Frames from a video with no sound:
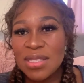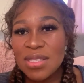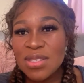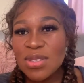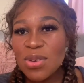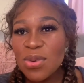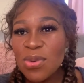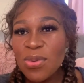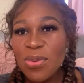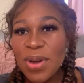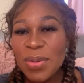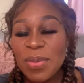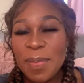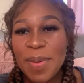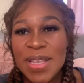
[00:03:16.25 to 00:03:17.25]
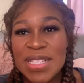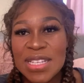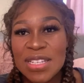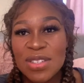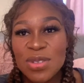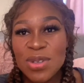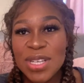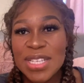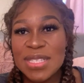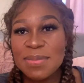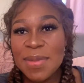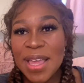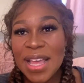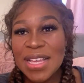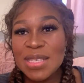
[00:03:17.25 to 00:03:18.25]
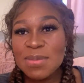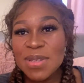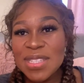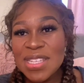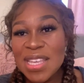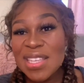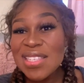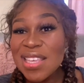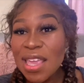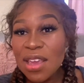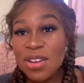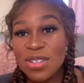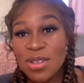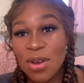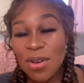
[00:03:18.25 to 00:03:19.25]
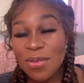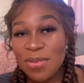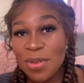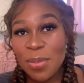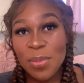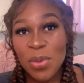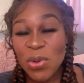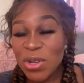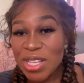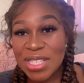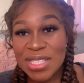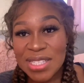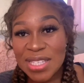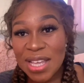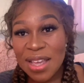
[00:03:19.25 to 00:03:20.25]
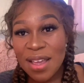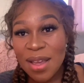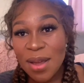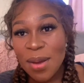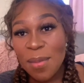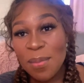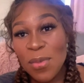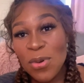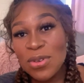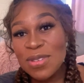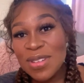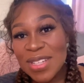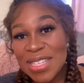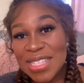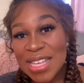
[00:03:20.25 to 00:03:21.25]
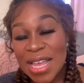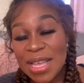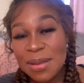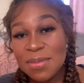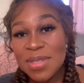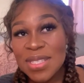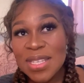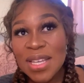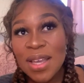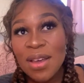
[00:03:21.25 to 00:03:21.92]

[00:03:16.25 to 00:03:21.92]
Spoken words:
So what we basically do is my husband takes care of the boys most of the times.